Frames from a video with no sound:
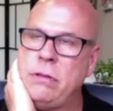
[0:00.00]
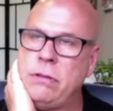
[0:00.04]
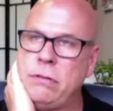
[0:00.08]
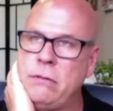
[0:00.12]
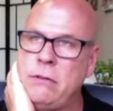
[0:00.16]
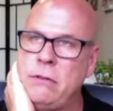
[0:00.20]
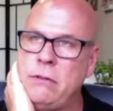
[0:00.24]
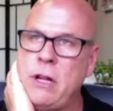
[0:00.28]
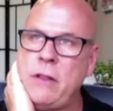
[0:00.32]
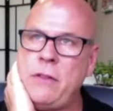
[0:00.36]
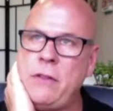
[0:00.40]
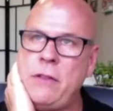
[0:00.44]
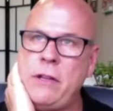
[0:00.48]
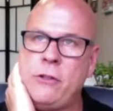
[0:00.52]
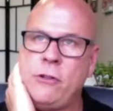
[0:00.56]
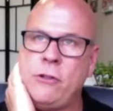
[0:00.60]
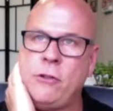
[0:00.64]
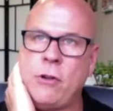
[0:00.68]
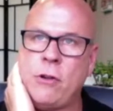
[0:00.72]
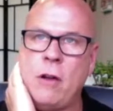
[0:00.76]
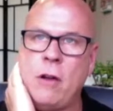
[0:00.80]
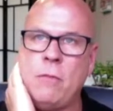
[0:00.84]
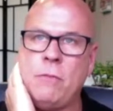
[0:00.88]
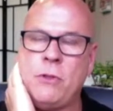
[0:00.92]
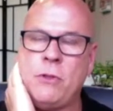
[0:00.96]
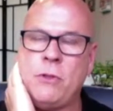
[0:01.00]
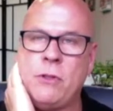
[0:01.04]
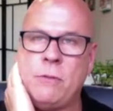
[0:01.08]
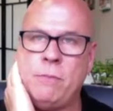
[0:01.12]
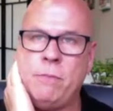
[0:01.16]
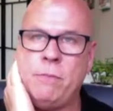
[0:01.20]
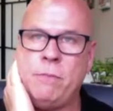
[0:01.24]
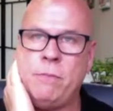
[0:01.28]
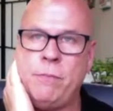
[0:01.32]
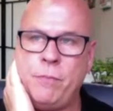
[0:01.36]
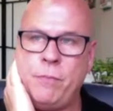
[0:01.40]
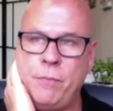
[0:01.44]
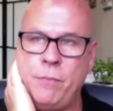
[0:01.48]
nothing trumps
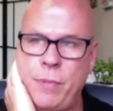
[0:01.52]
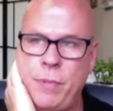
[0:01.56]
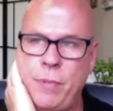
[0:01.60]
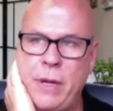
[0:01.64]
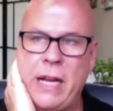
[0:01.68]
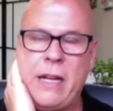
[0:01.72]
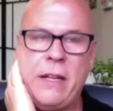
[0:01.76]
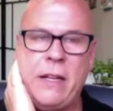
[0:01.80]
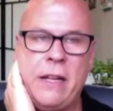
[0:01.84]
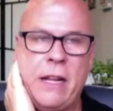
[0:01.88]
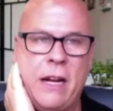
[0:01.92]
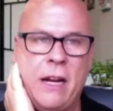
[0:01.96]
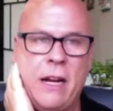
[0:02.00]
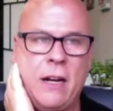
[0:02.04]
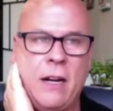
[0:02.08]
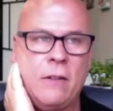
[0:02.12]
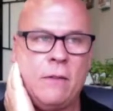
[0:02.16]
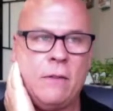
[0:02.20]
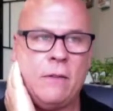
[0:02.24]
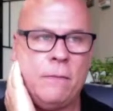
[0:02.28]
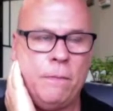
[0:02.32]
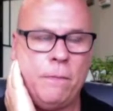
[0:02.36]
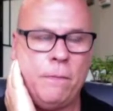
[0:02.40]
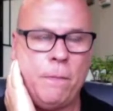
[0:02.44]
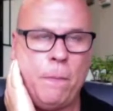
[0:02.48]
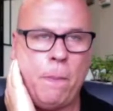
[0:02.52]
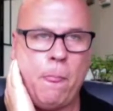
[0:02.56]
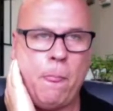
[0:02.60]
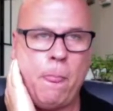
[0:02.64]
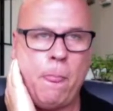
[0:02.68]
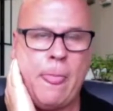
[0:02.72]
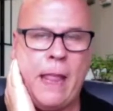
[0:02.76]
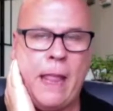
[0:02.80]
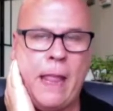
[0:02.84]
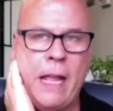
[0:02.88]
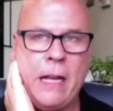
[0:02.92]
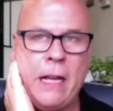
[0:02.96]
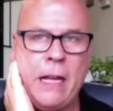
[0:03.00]
being there
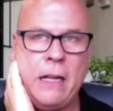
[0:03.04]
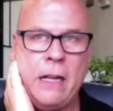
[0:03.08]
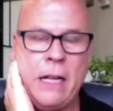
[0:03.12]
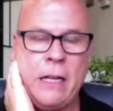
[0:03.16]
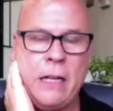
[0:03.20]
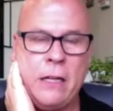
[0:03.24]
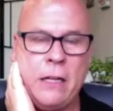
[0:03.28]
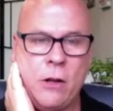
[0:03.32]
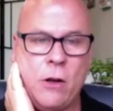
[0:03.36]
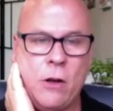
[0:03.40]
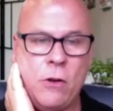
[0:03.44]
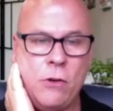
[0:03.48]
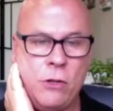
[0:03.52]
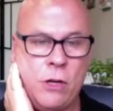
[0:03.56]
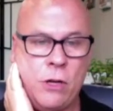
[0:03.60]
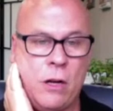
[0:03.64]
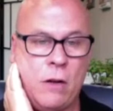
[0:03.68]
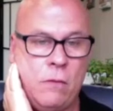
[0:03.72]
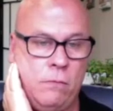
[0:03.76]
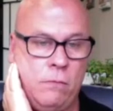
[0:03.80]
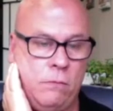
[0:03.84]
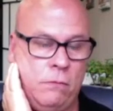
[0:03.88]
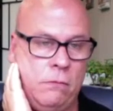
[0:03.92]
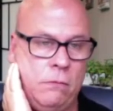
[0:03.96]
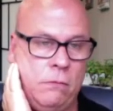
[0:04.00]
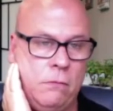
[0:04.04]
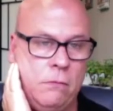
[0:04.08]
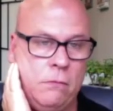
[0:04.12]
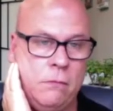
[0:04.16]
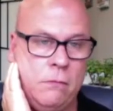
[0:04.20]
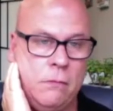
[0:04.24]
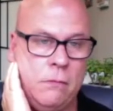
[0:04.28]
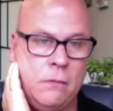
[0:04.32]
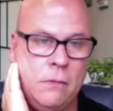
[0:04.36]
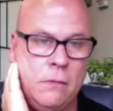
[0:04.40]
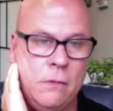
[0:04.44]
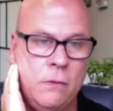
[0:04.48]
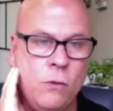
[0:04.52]
in the dojo,
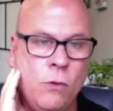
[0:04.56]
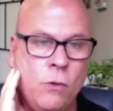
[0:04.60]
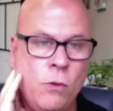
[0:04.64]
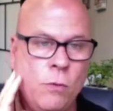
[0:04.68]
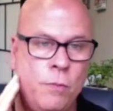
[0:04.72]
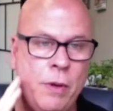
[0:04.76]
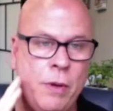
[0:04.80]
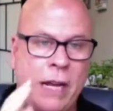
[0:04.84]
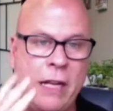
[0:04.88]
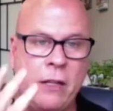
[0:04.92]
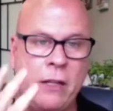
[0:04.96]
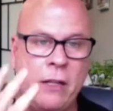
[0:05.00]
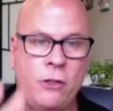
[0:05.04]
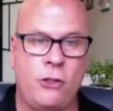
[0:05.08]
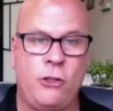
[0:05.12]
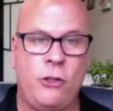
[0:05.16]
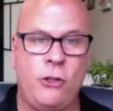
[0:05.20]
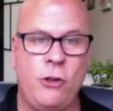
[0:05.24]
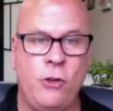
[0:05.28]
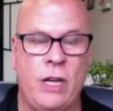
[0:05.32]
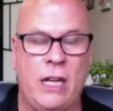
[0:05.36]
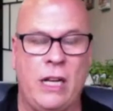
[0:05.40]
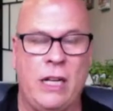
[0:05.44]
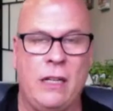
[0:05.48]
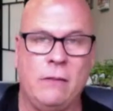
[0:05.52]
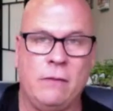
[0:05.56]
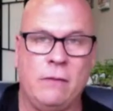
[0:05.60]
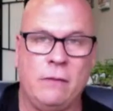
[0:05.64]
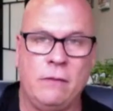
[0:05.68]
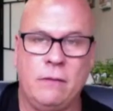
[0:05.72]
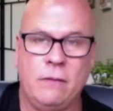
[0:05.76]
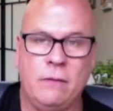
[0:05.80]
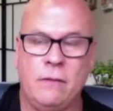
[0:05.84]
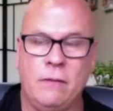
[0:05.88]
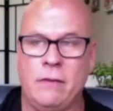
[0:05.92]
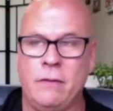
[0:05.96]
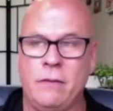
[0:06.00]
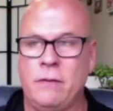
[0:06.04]
being the student,
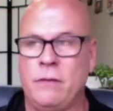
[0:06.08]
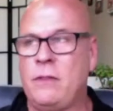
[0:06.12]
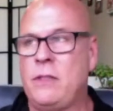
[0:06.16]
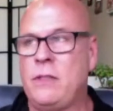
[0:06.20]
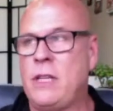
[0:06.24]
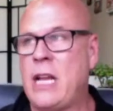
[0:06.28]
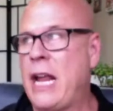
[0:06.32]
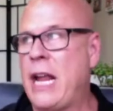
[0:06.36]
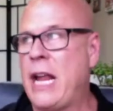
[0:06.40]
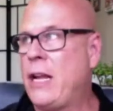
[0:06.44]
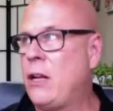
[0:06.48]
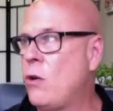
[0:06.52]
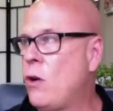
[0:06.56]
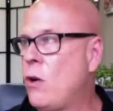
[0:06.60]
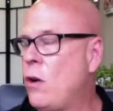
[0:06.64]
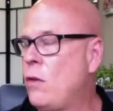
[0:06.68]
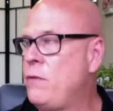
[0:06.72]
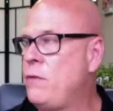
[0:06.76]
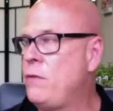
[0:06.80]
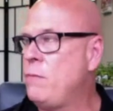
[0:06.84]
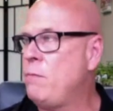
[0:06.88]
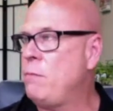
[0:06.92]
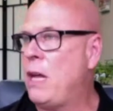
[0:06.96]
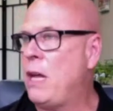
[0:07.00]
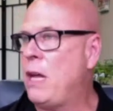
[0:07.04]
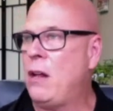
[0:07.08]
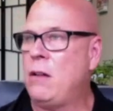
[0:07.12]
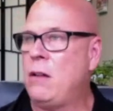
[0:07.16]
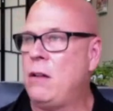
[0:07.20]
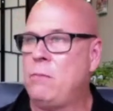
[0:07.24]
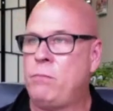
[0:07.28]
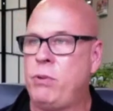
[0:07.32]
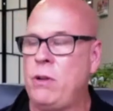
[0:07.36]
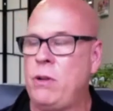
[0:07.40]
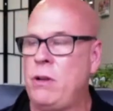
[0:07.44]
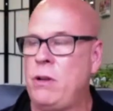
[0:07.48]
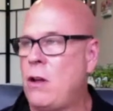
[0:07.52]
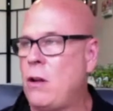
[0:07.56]
taking off your
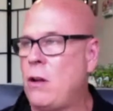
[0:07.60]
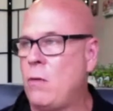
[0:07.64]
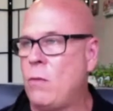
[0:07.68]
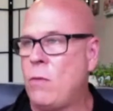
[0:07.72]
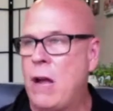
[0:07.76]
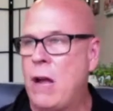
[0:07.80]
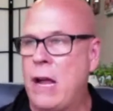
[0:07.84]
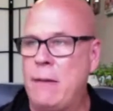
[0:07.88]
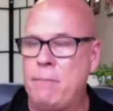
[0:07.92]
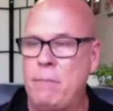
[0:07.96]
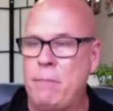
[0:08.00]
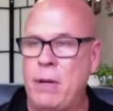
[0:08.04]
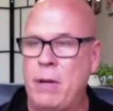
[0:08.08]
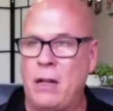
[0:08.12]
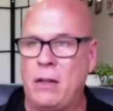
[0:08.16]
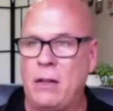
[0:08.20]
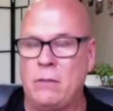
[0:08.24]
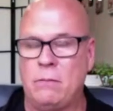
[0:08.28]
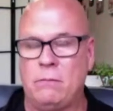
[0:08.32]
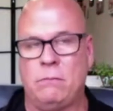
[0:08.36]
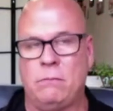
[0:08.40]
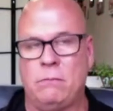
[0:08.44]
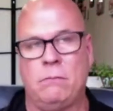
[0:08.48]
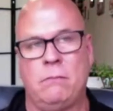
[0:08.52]
belt, putting on a white belt